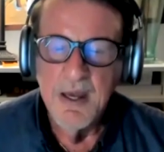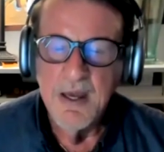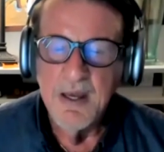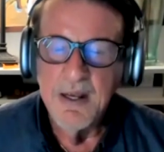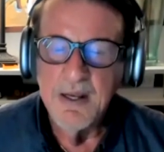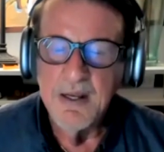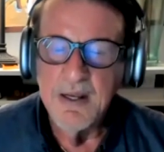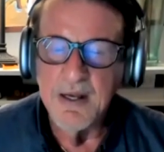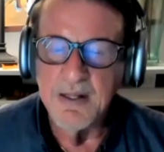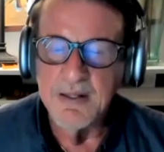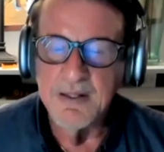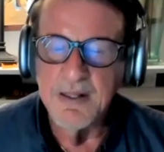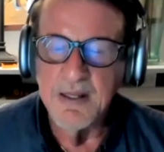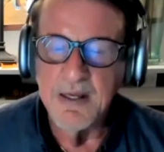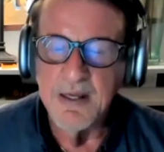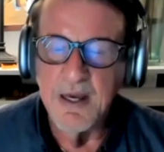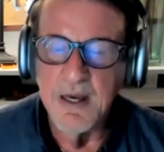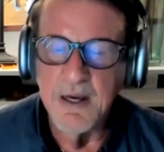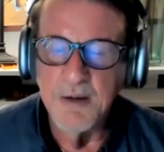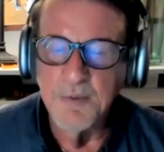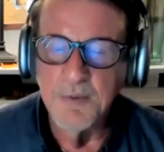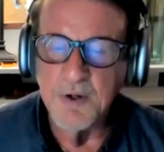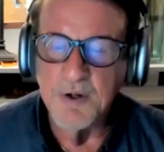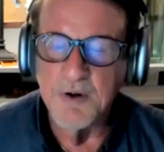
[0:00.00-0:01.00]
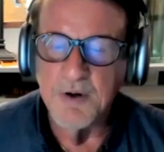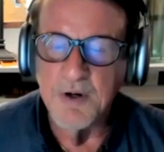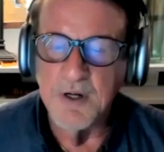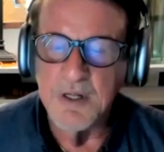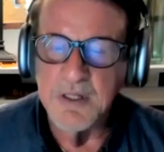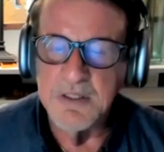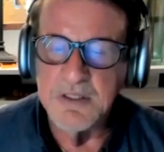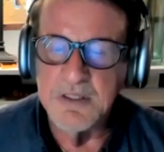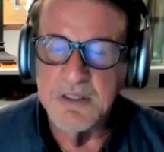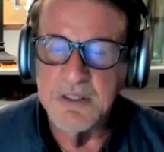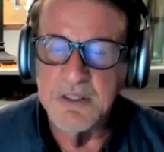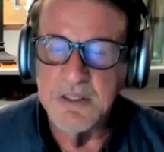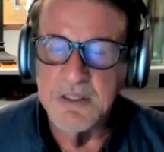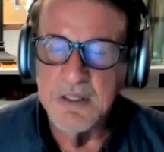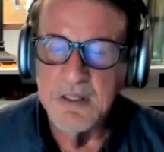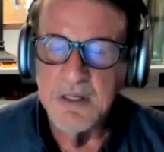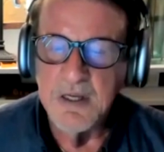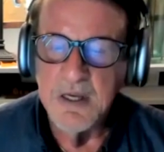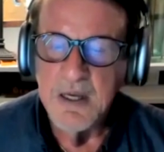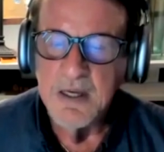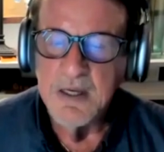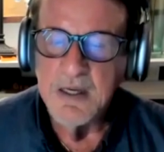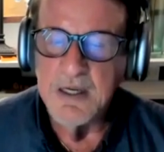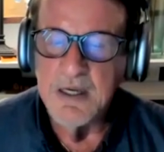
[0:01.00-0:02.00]
Yet the immigrants
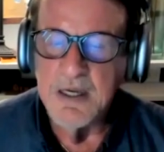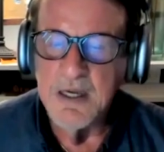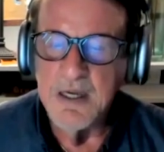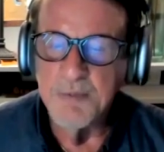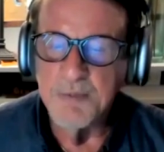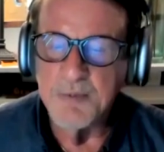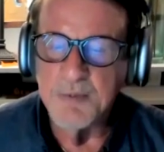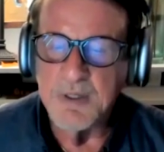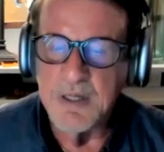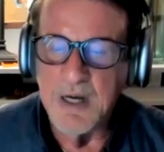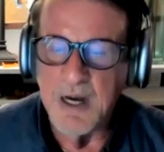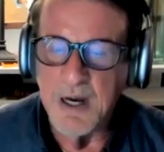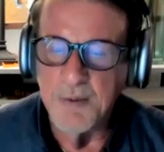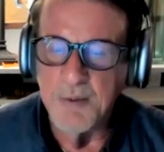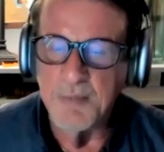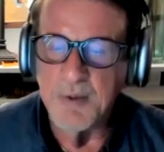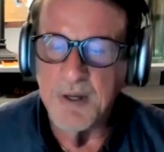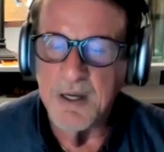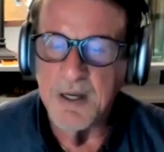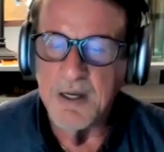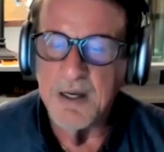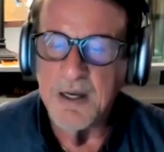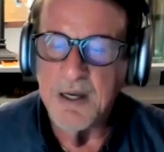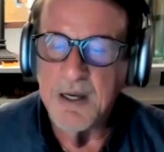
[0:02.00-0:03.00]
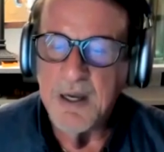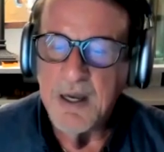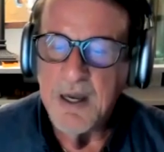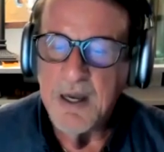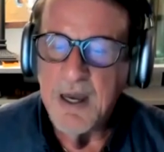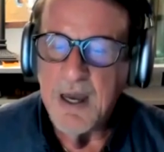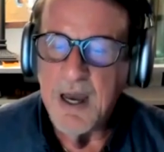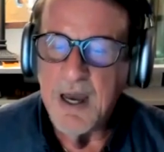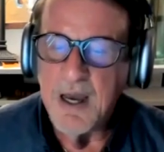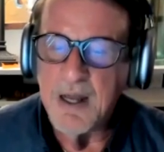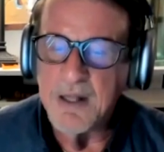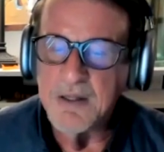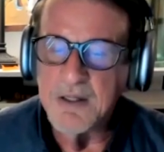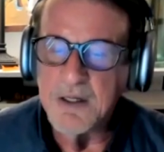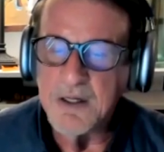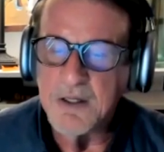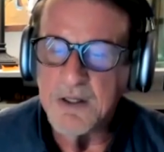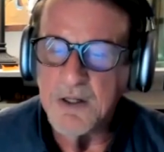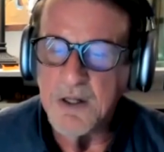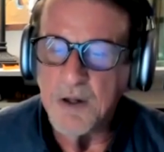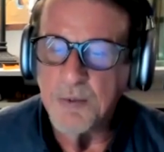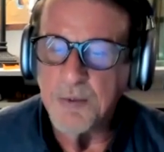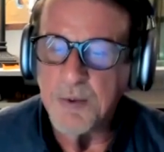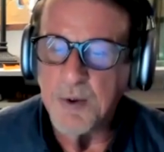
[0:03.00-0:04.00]
keep coming, and the
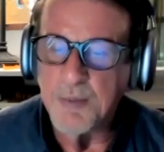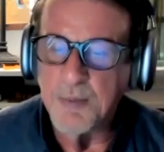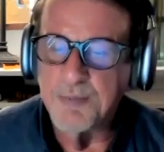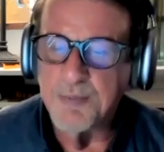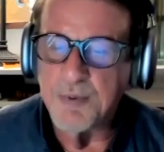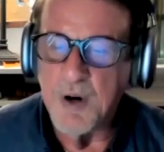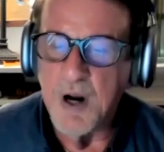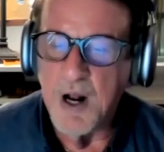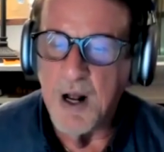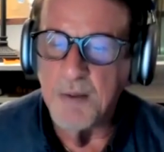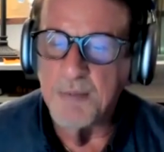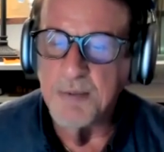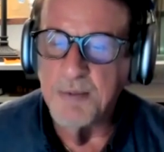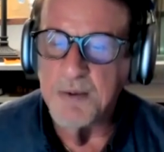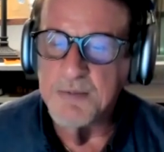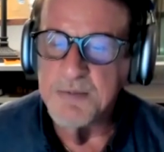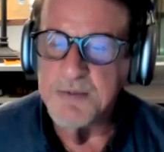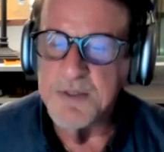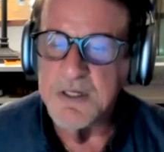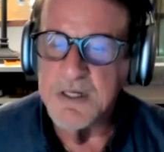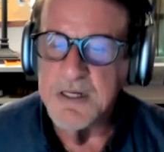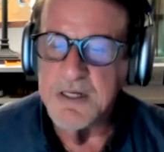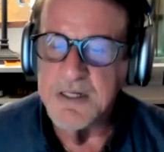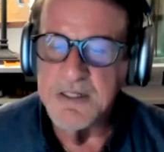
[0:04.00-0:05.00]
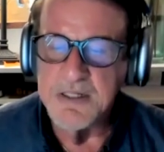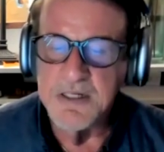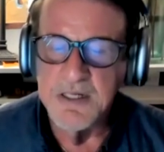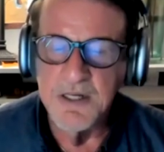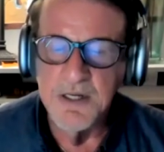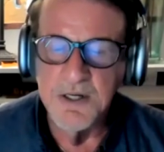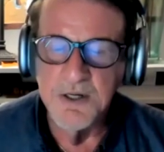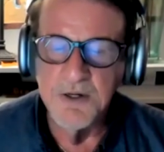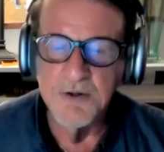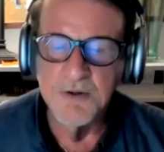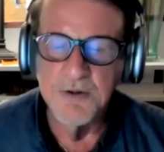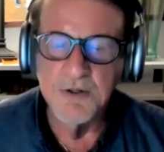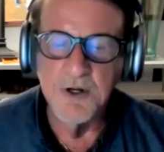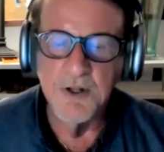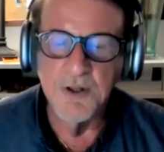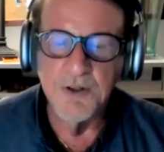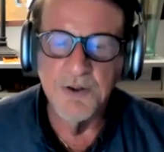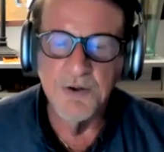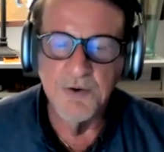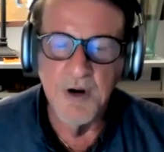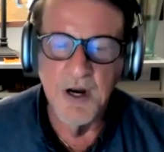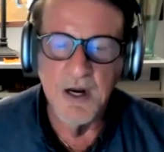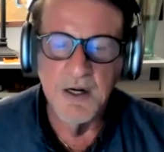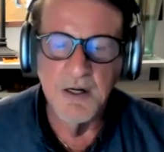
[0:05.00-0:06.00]
global problems continue to
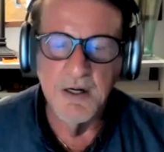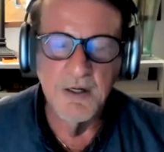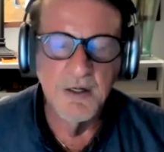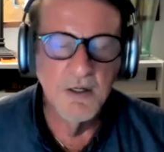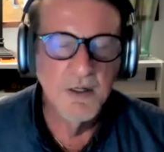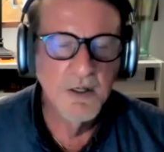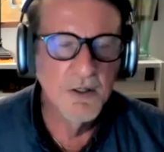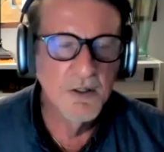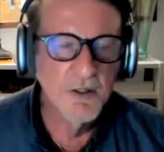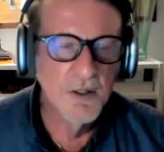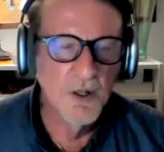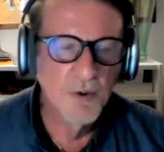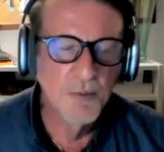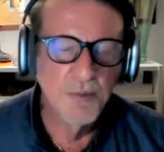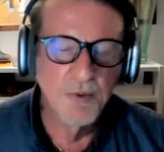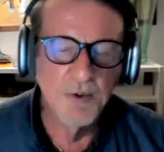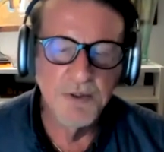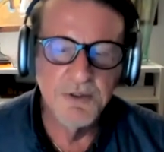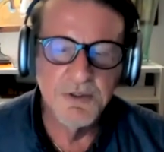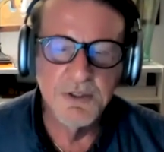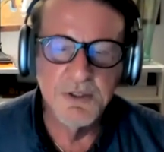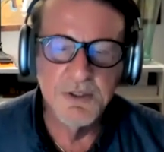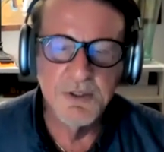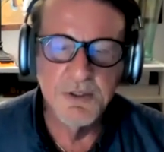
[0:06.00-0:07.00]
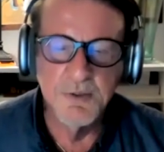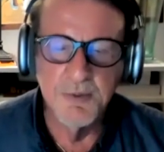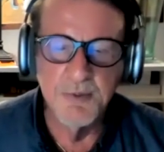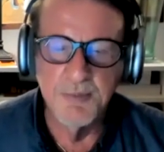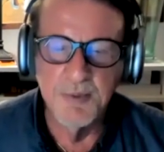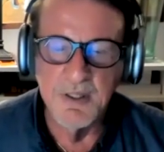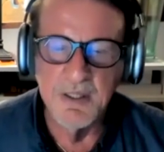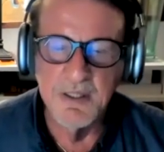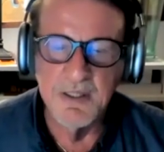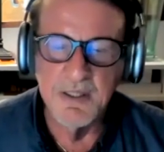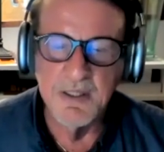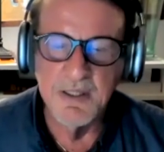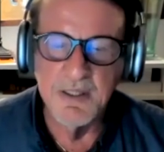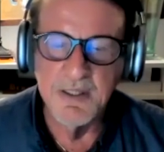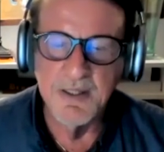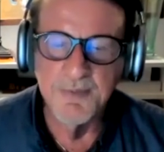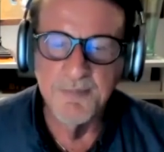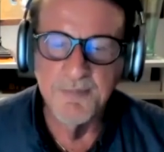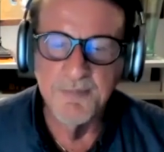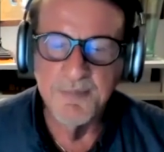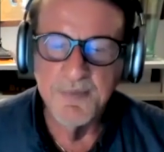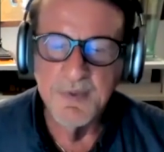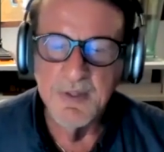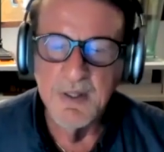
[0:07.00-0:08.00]
threaten global stability.
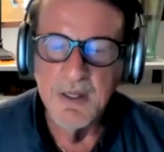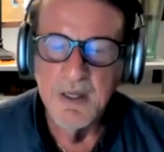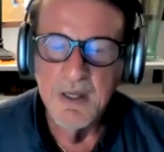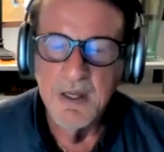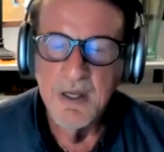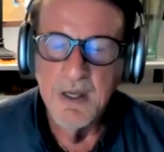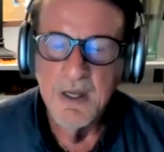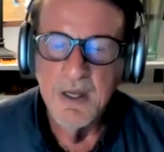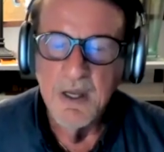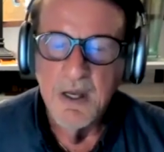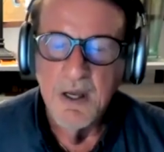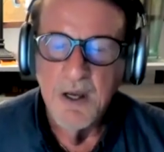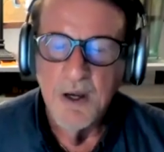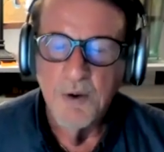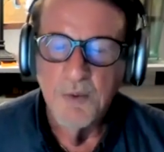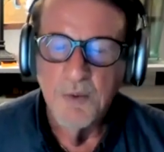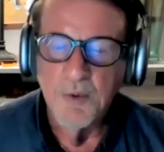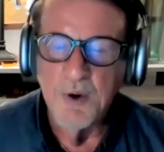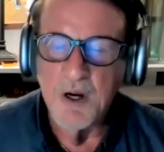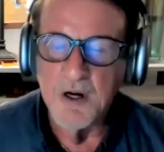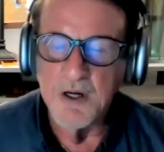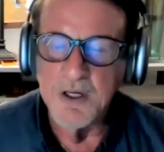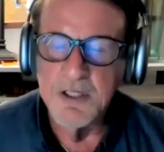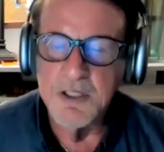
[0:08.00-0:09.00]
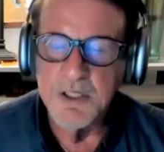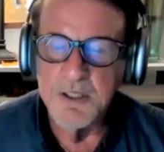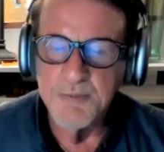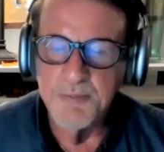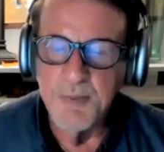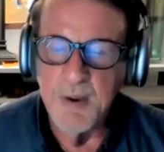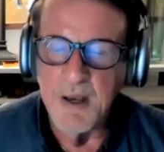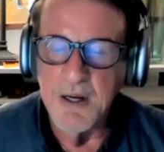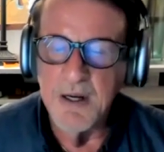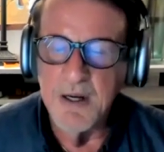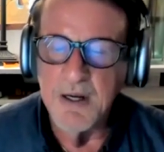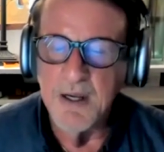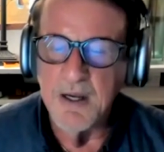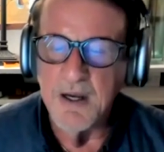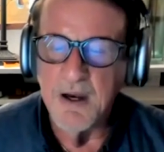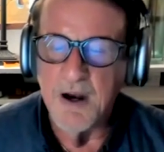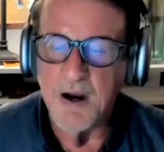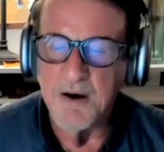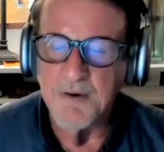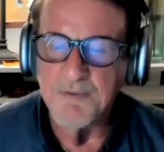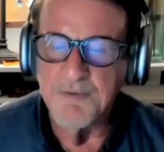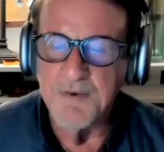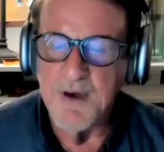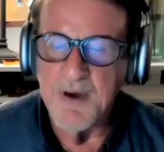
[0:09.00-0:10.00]
We are spending
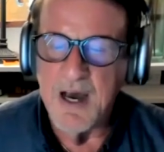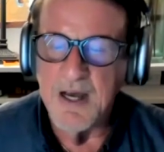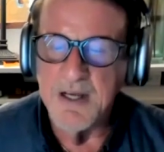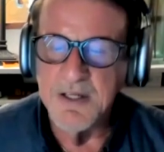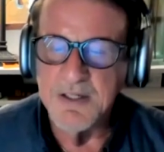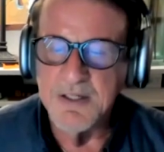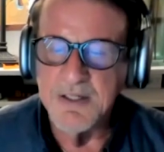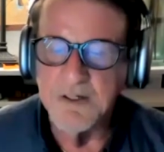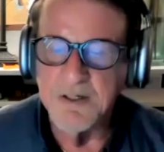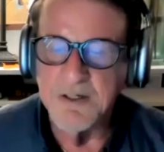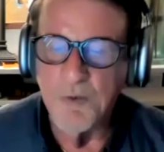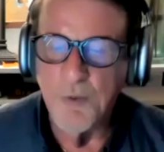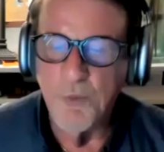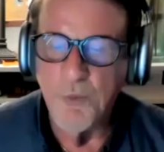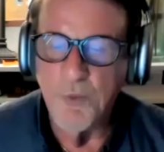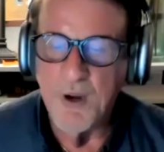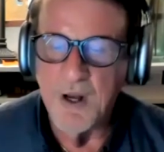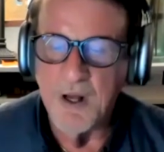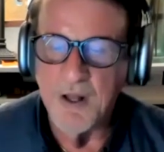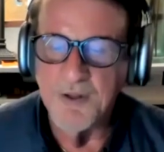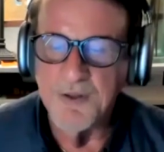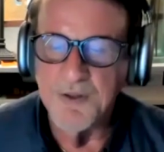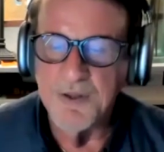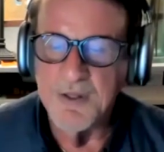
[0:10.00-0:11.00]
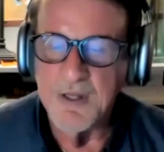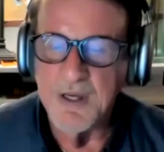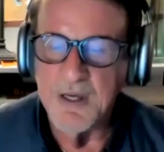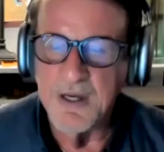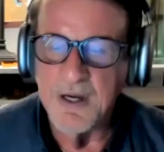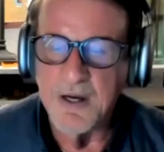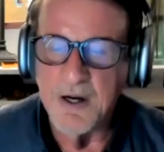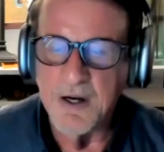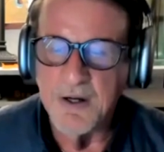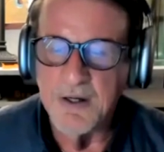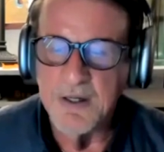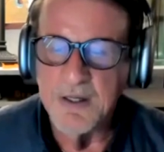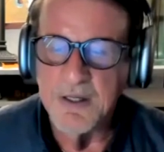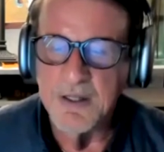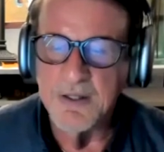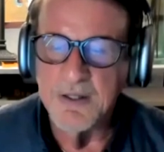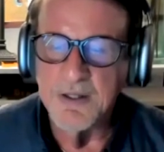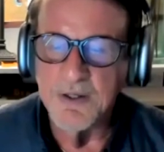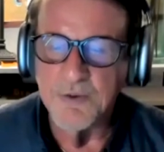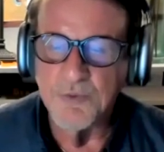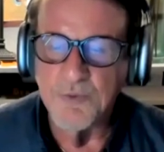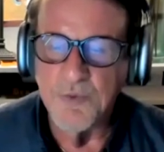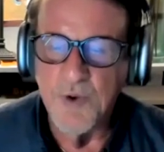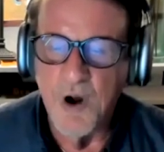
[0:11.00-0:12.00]
our vast wealth in
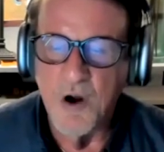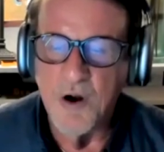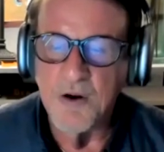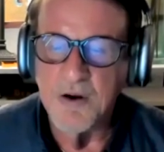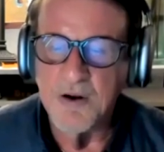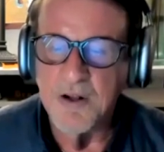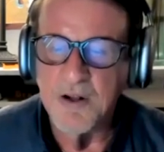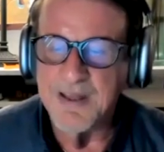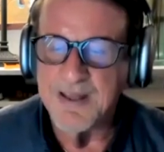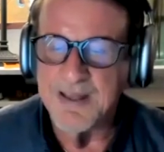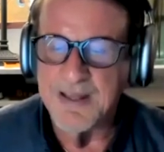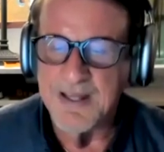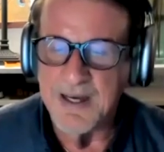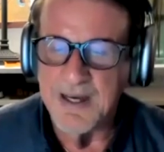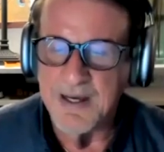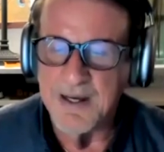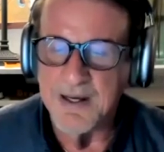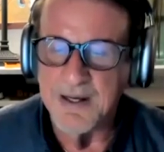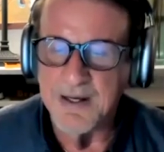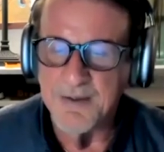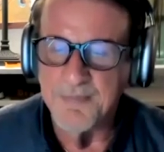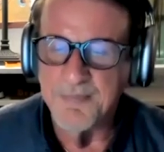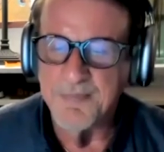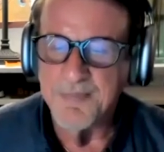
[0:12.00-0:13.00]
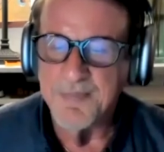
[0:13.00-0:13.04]
the wrong thing.